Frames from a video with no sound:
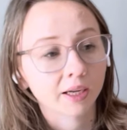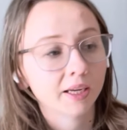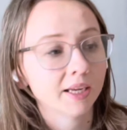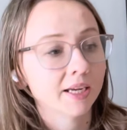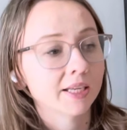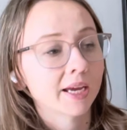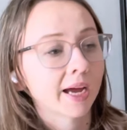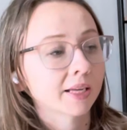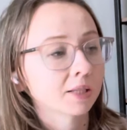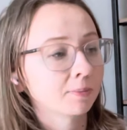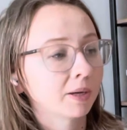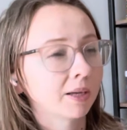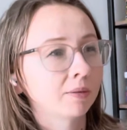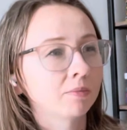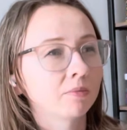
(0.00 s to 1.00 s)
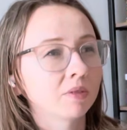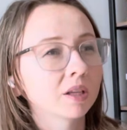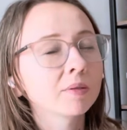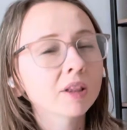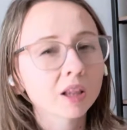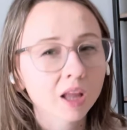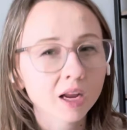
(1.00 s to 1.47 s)
It has been,
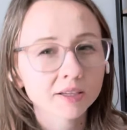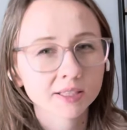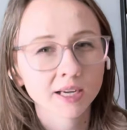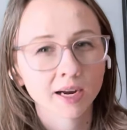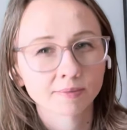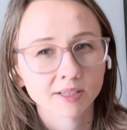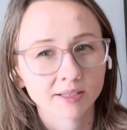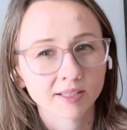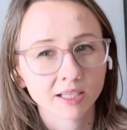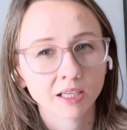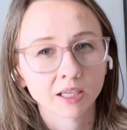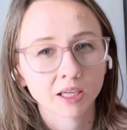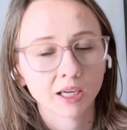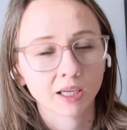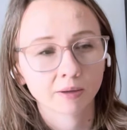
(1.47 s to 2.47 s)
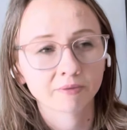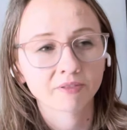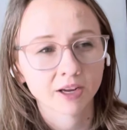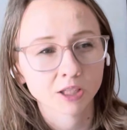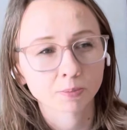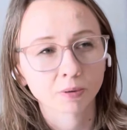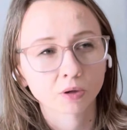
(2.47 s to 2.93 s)
a lot of times I've seen it in
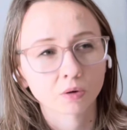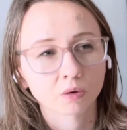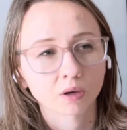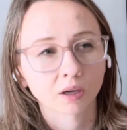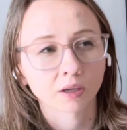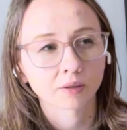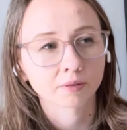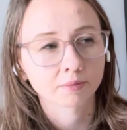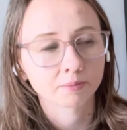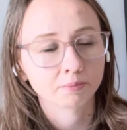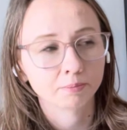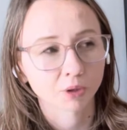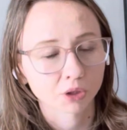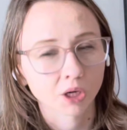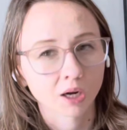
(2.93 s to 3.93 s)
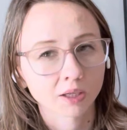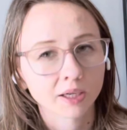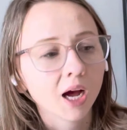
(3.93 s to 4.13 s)
Facebook or BookTok.